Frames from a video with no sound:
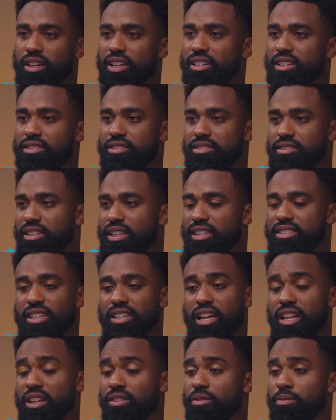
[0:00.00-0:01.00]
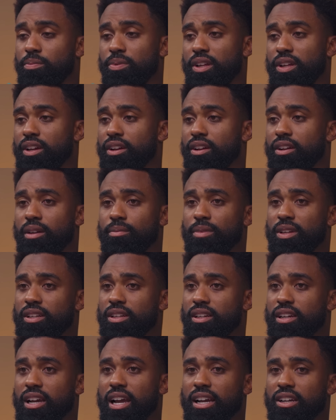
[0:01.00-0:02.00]
he's a hell of a player. I mean,
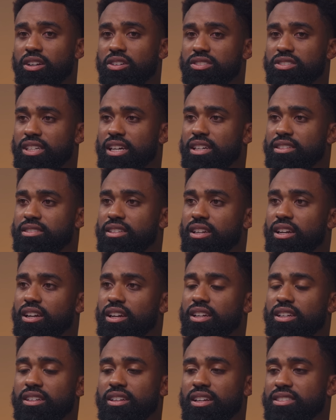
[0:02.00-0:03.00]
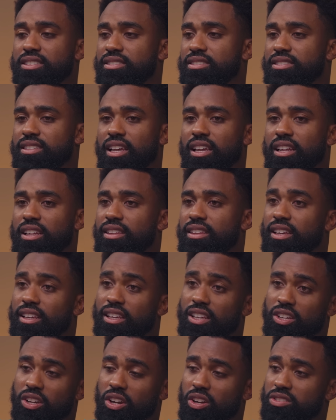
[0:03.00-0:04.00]
the guy goes out there, he doesn't say anything.
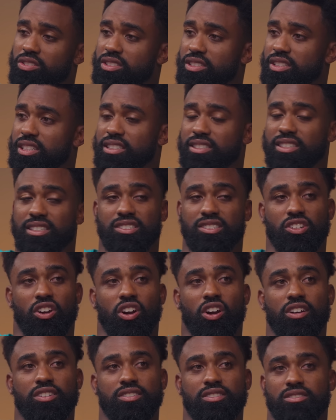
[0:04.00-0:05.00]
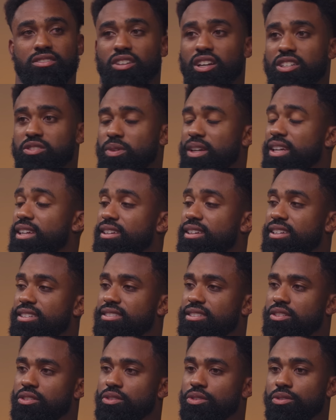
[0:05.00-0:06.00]
He goes and gets his yards and does what he
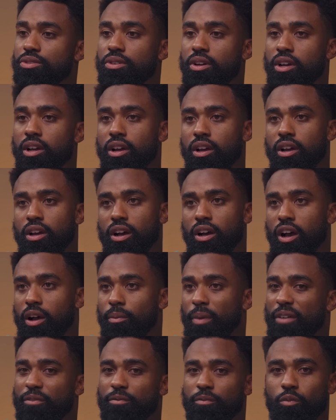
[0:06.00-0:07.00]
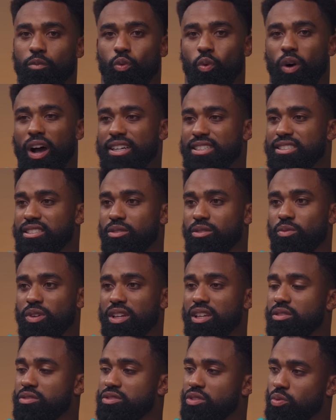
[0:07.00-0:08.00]
needs to do. I watched him when
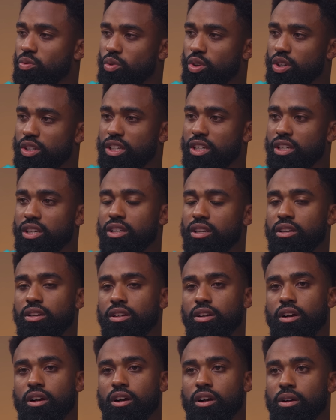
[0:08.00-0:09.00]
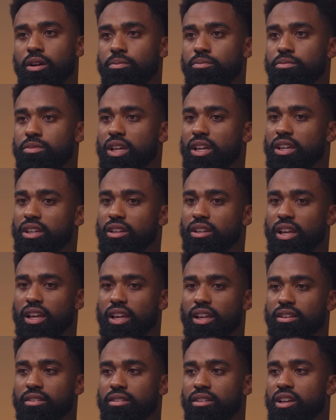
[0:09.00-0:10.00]
he was a rookie
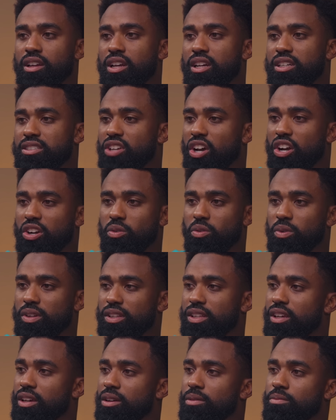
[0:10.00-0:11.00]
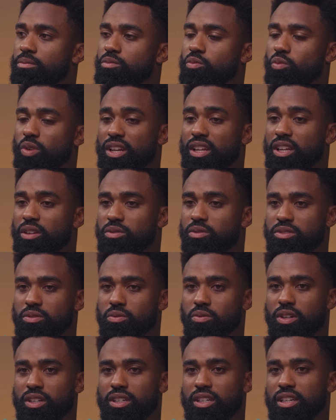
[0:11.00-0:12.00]
and talking with him when he was a
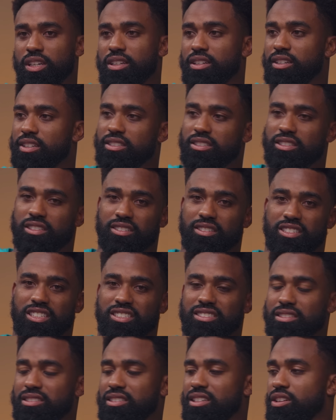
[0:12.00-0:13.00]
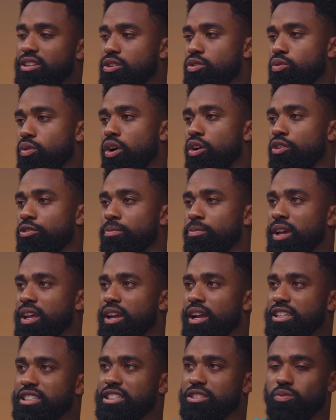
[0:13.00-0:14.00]
rookie and just to see the growth, man,
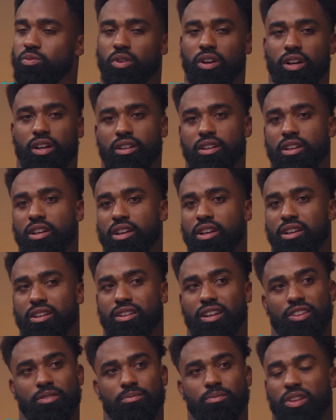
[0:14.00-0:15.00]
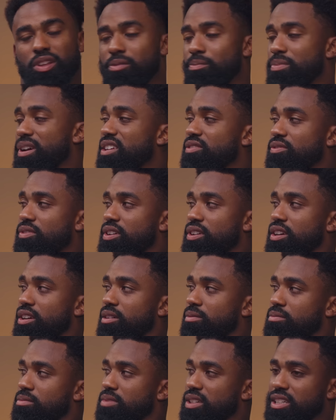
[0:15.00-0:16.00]
I just want nothing but the best for
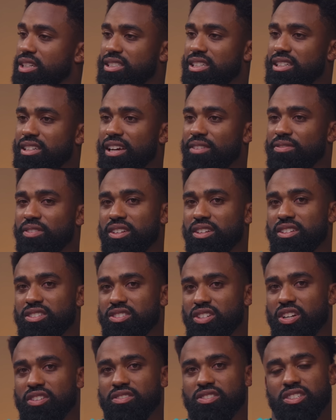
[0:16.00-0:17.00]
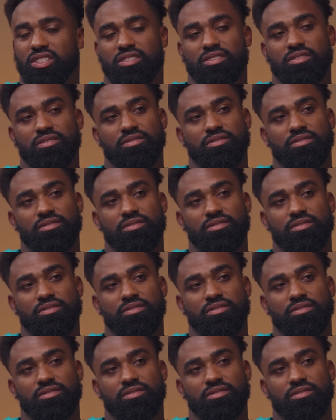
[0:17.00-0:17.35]
him because he definitely deserves it.